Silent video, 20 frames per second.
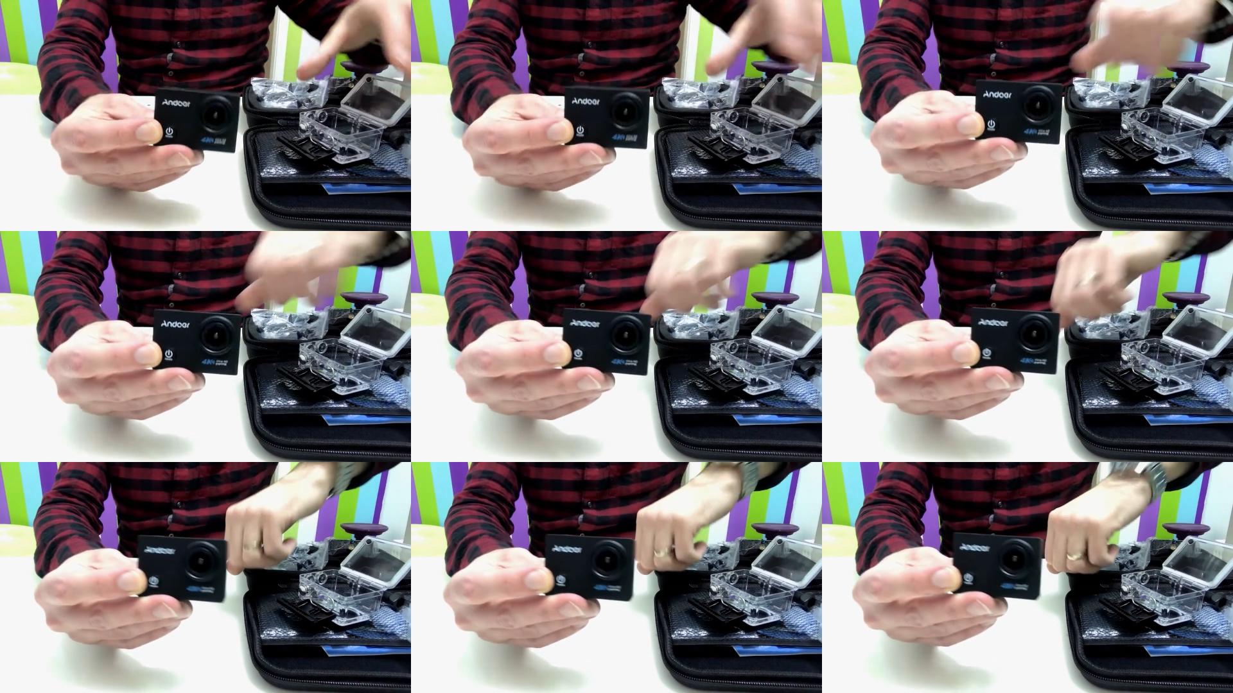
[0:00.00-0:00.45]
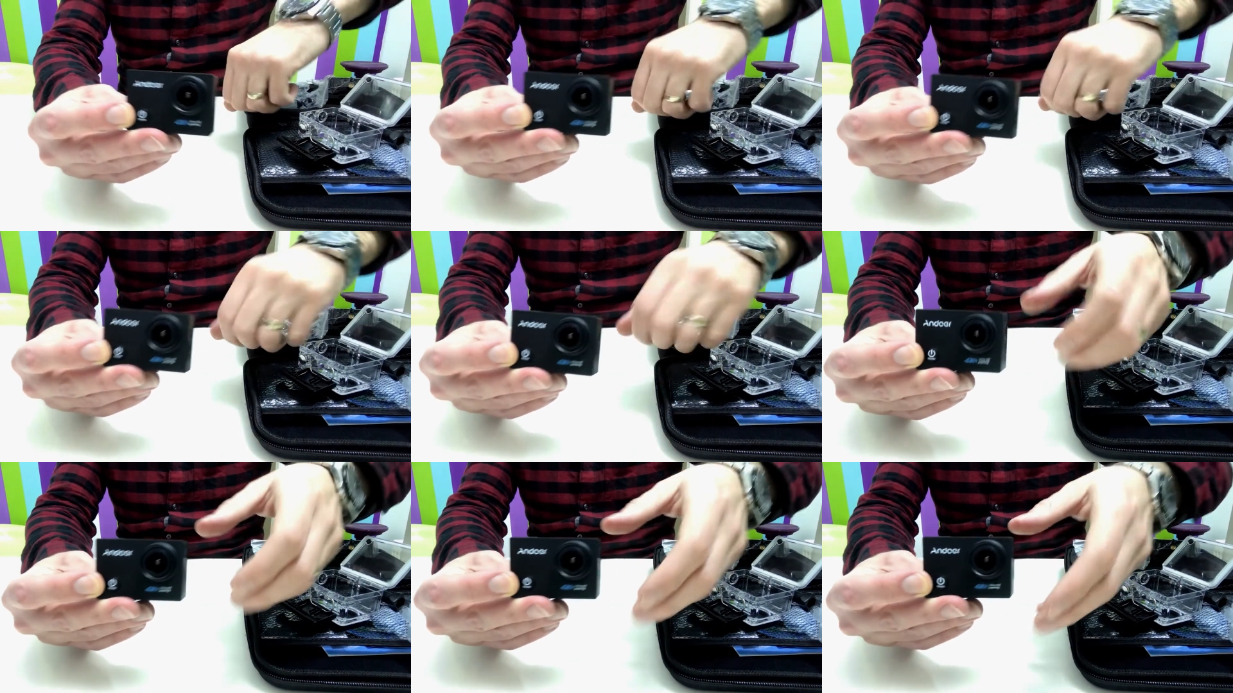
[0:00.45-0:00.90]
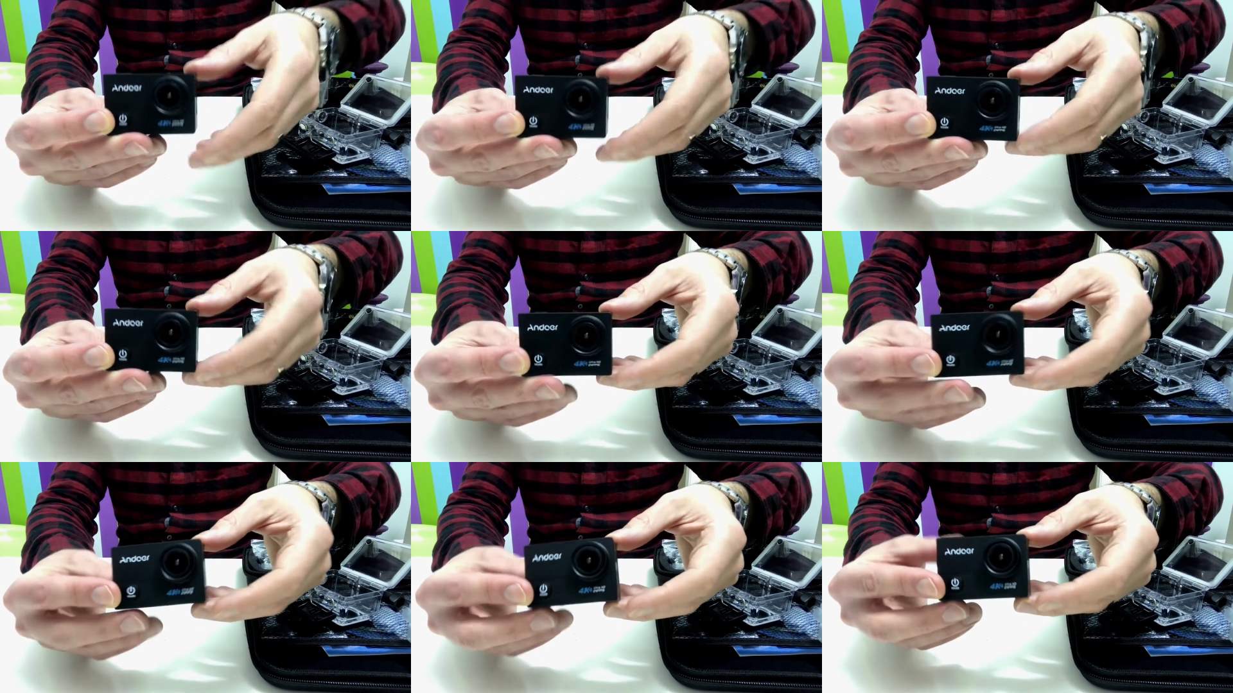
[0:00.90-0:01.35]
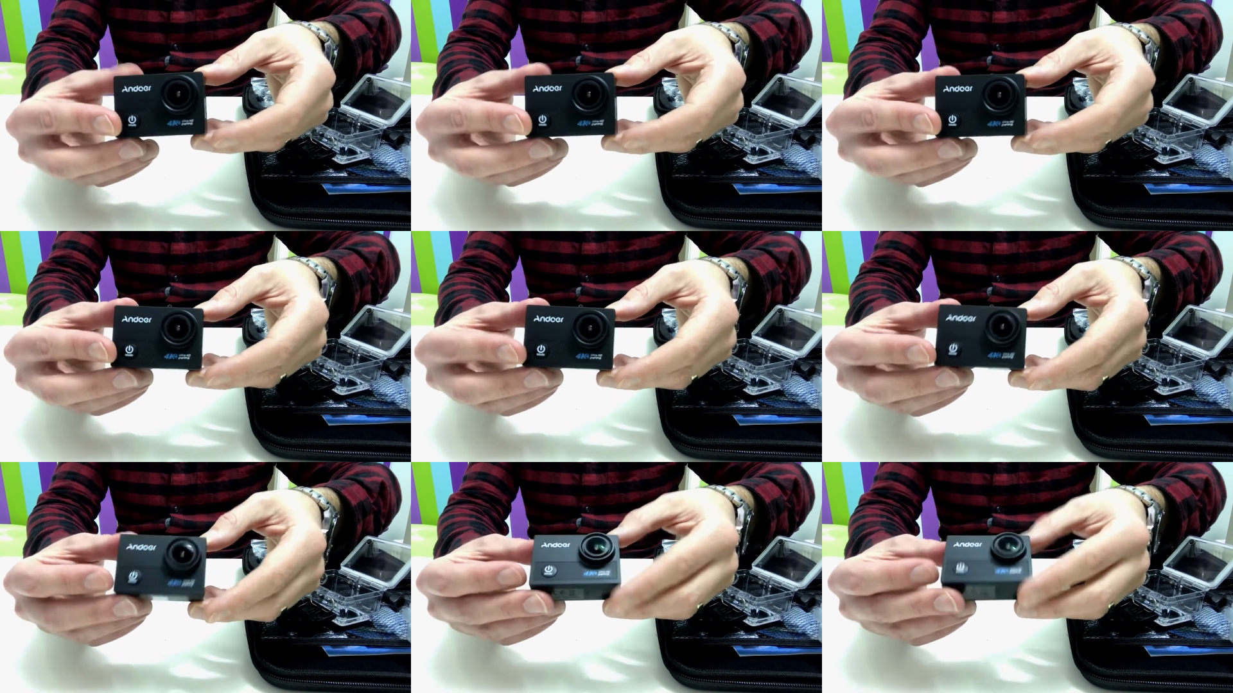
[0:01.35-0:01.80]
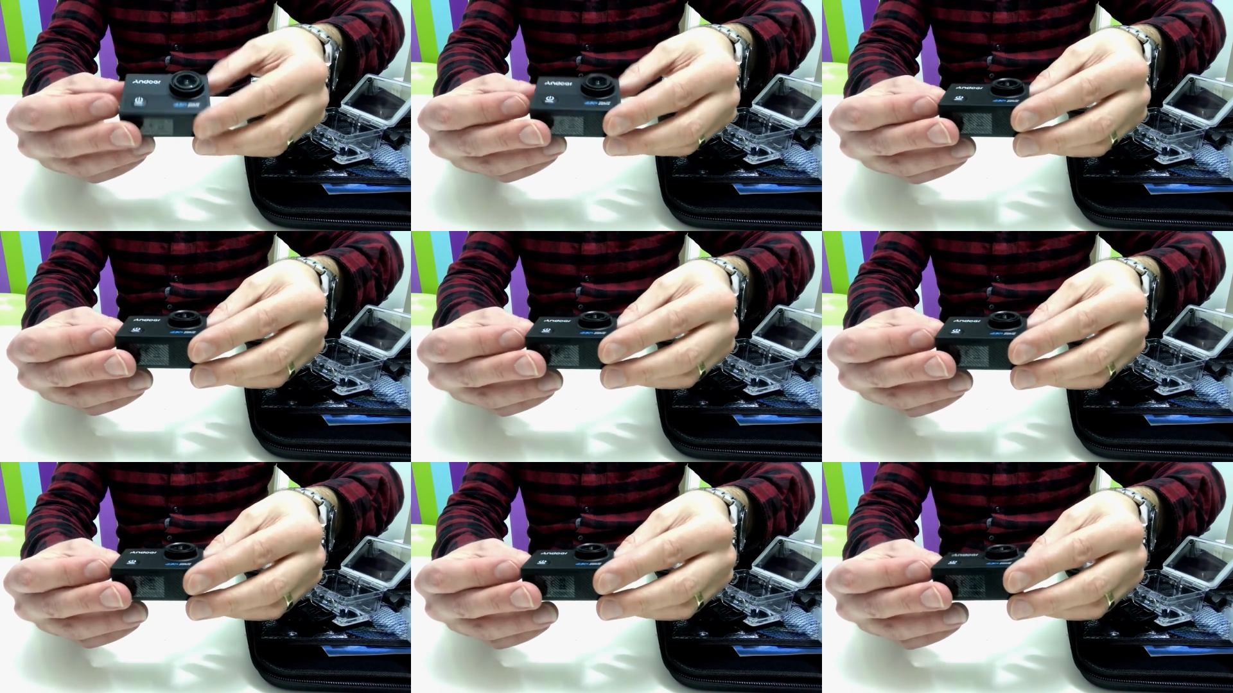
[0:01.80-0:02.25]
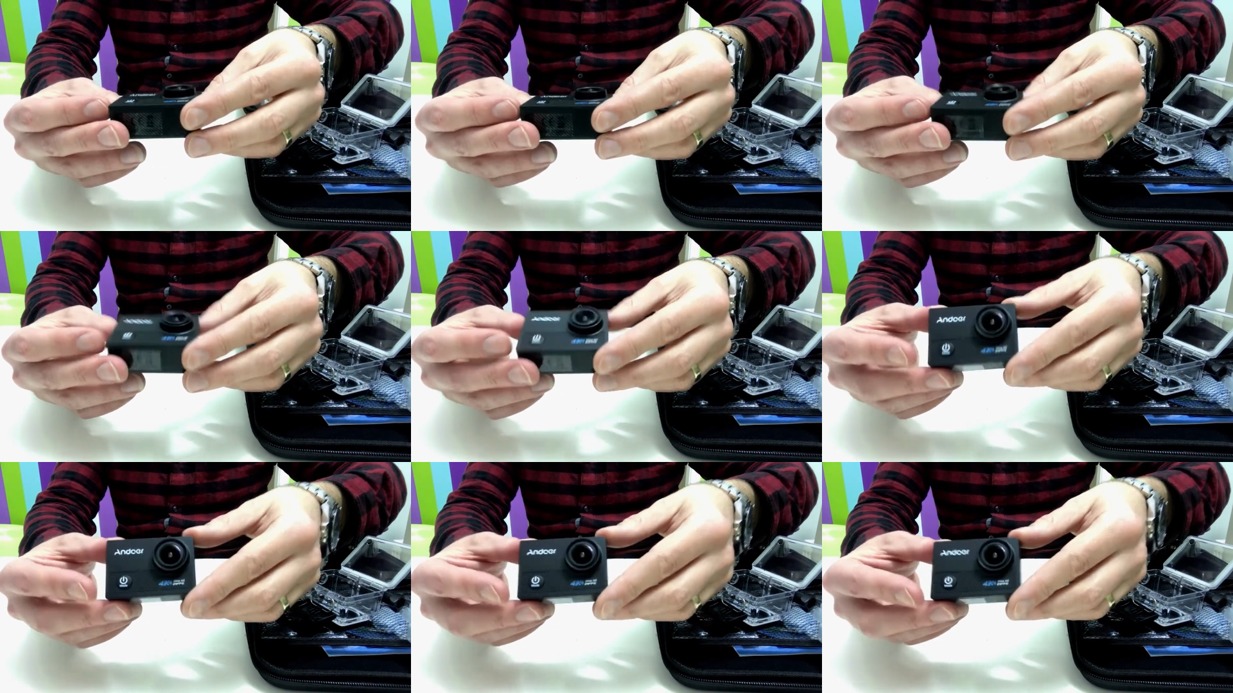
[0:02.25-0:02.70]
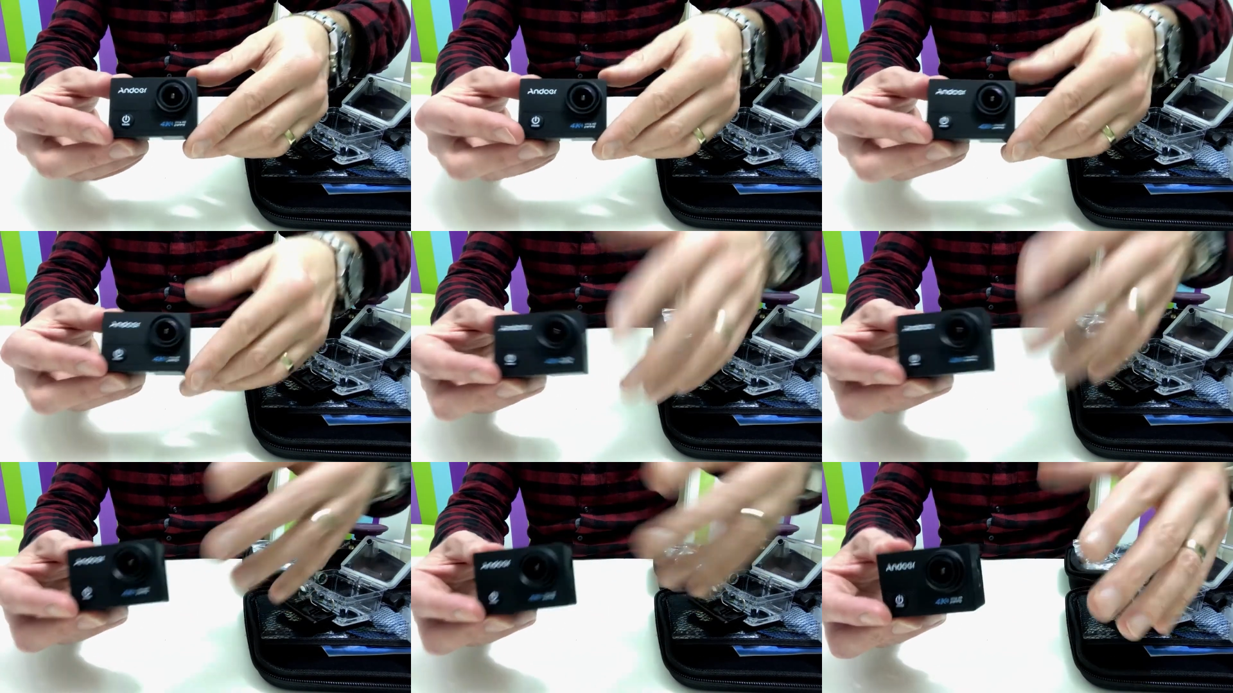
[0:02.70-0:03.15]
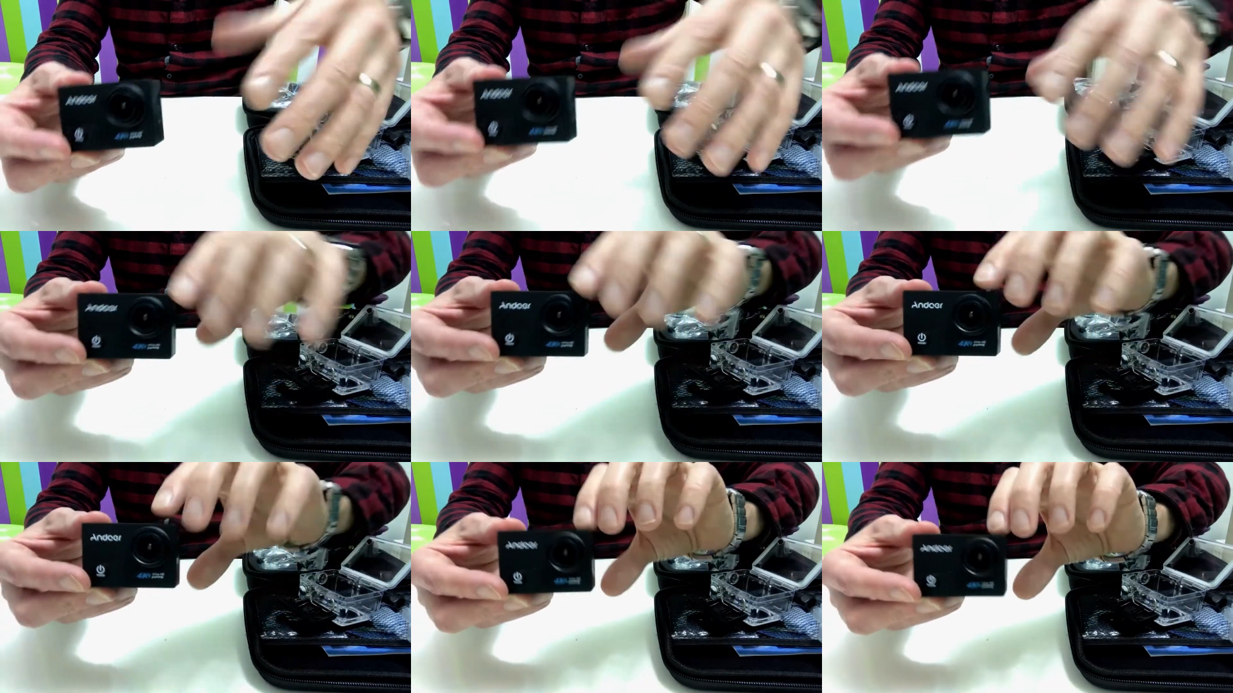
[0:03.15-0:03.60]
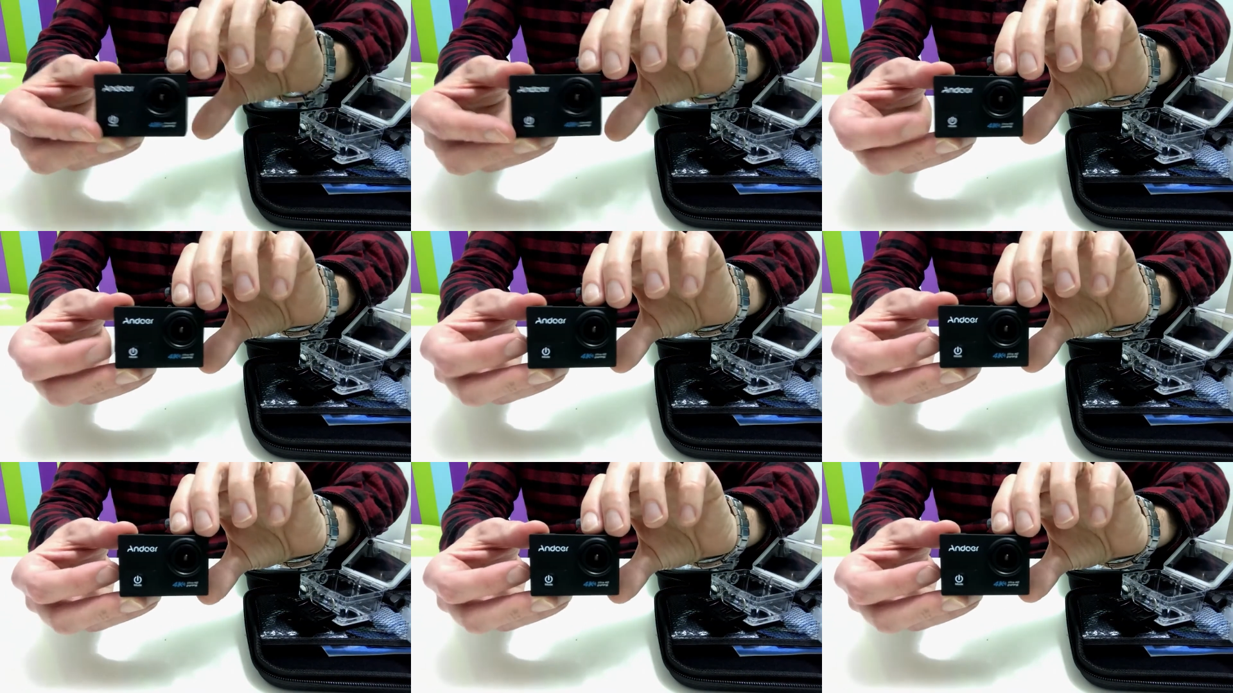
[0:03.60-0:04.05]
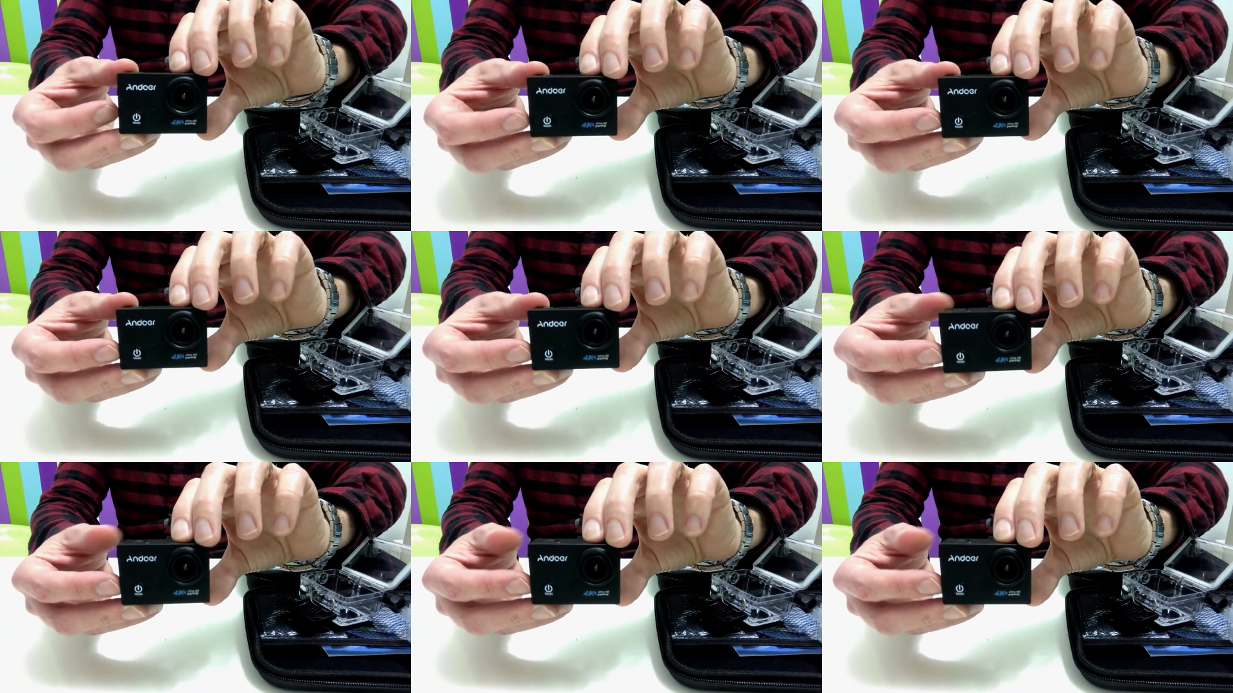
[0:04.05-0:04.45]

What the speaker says: Nobody's mouth can be seen.